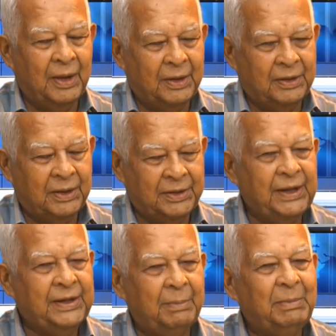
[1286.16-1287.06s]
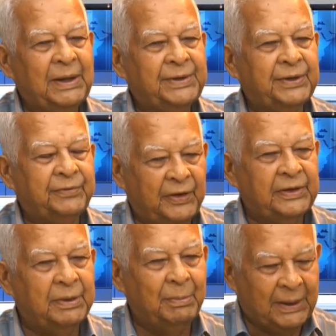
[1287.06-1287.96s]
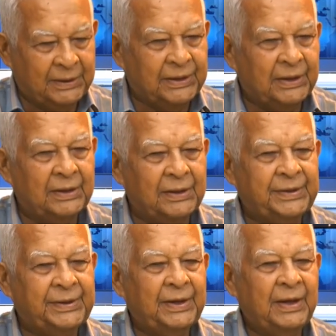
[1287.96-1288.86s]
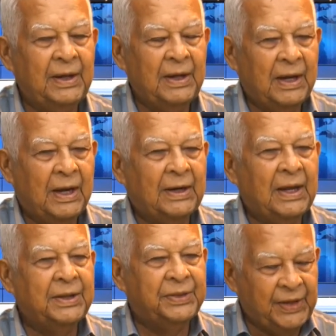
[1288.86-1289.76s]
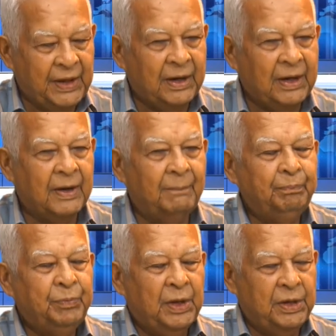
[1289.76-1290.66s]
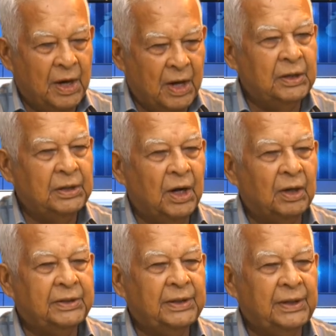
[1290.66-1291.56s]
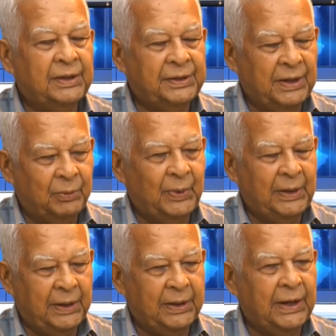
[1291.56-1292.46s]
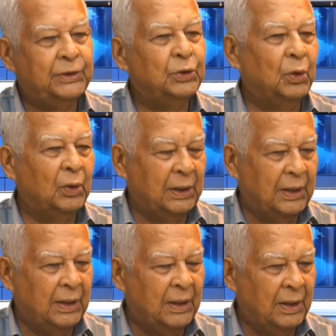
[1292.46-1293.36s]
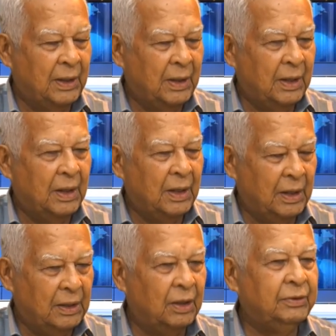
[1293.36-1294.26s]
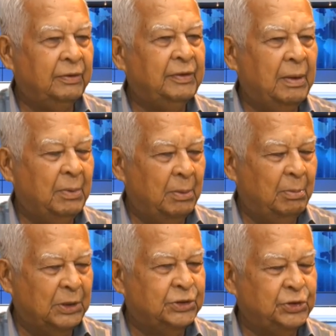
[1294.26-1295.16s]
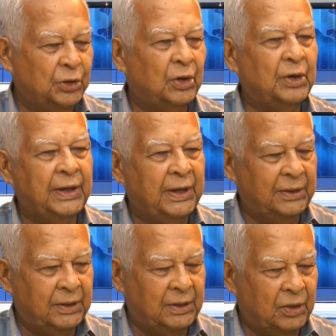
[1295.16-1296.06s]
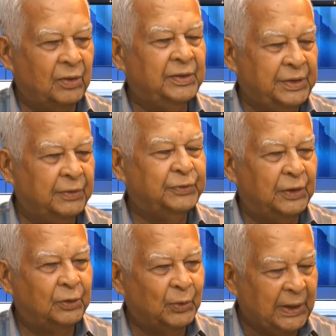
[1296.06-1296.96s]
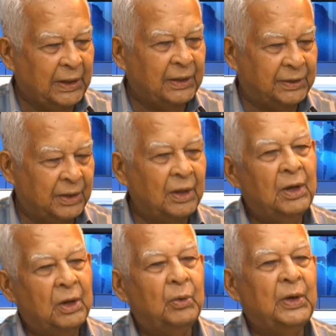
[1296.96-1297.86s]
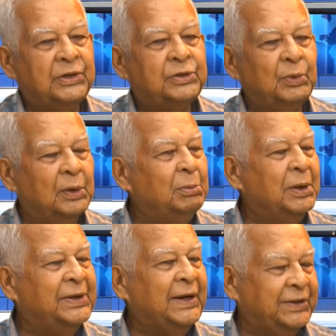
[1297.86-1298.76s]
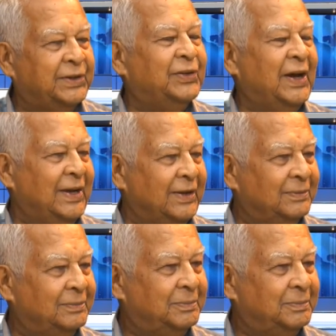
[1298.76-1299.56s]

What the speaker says: these are basic fundamentals, and I think young doctors, and when they get older, a lot of them mature in those different ways, which will be satisfying.